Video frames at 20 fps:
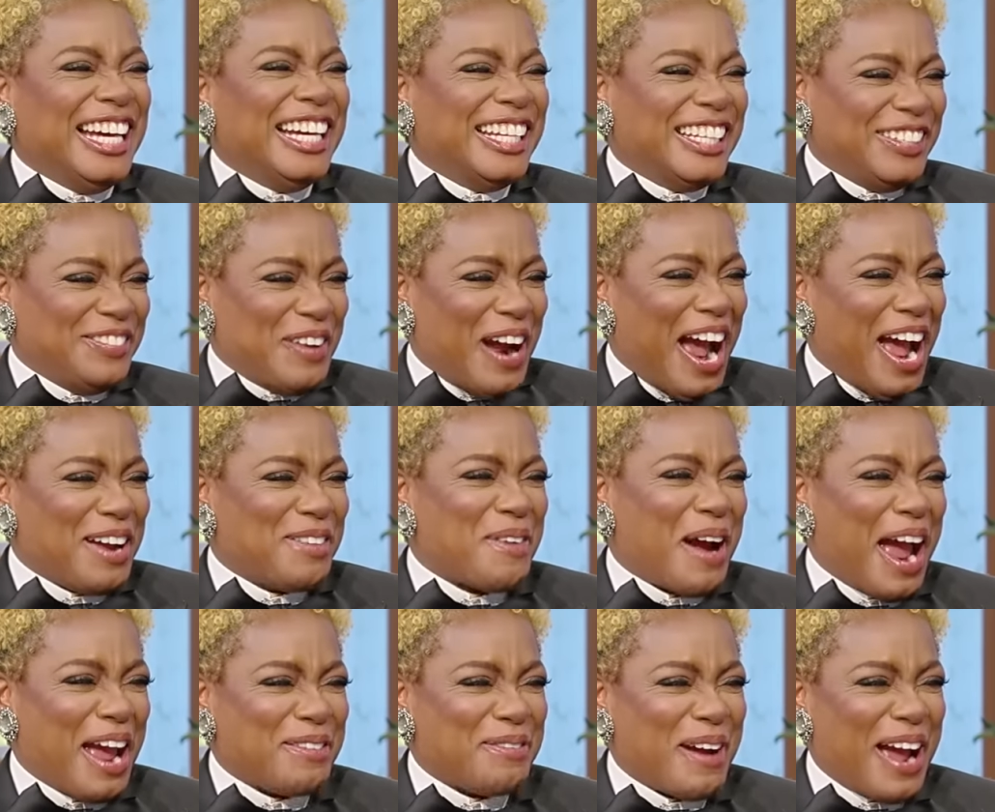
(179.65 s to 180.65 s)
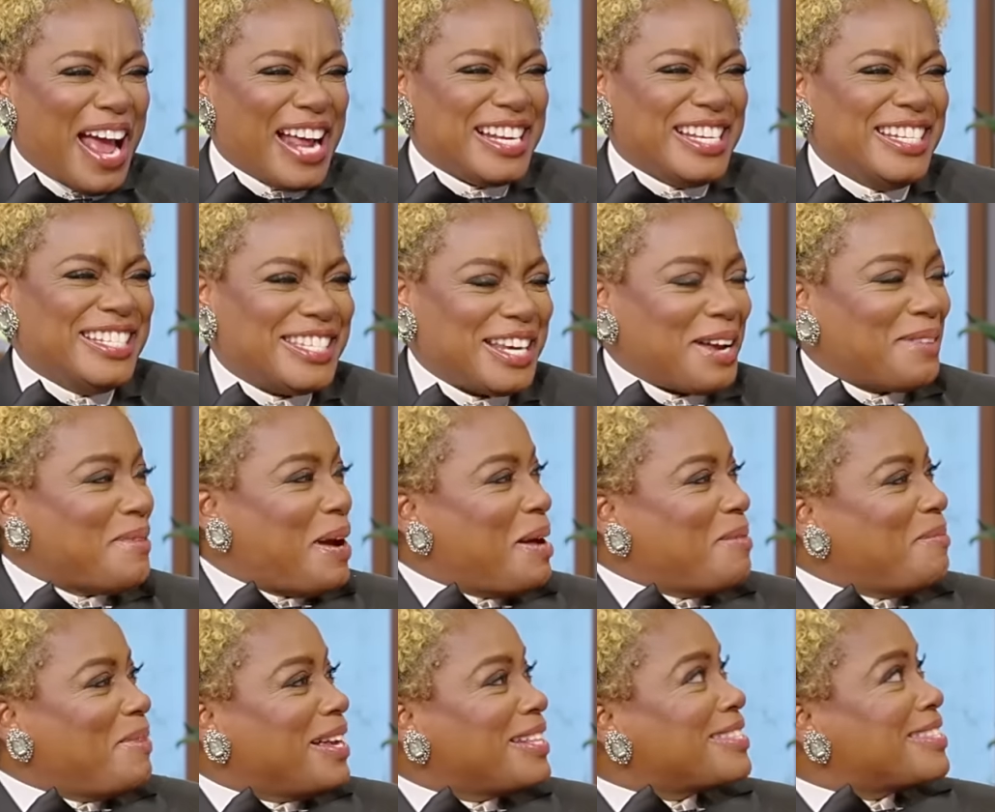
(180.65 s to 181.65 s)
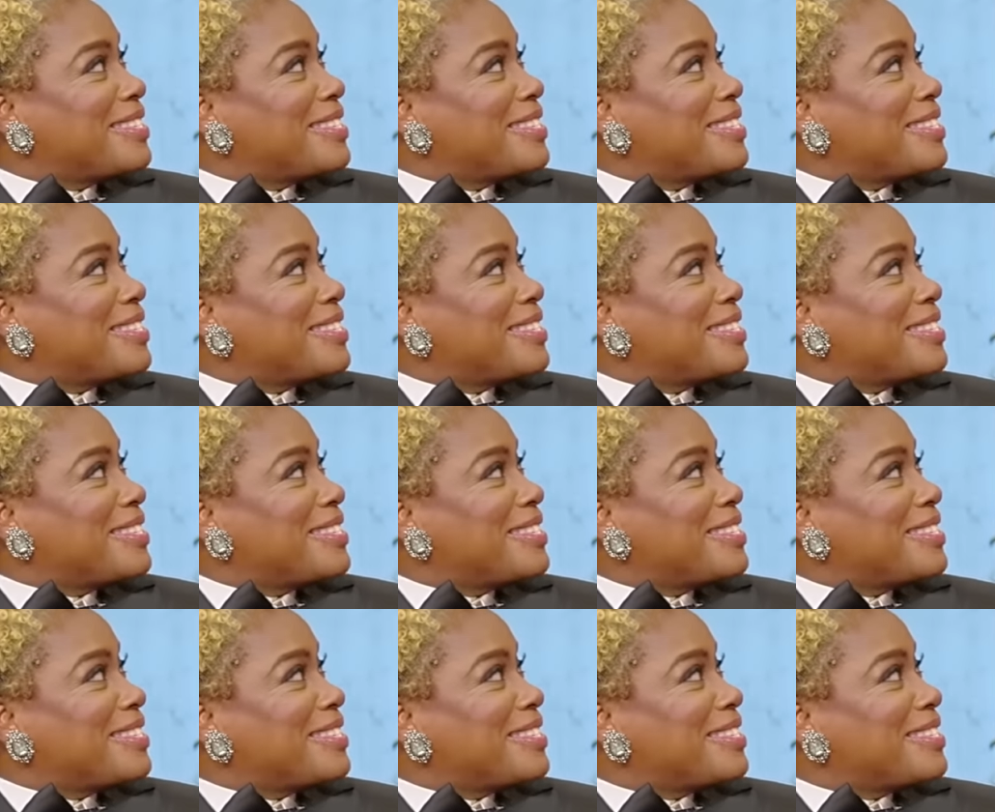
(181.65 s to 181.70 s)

tape, here's right, my mixtape. Right, right. You were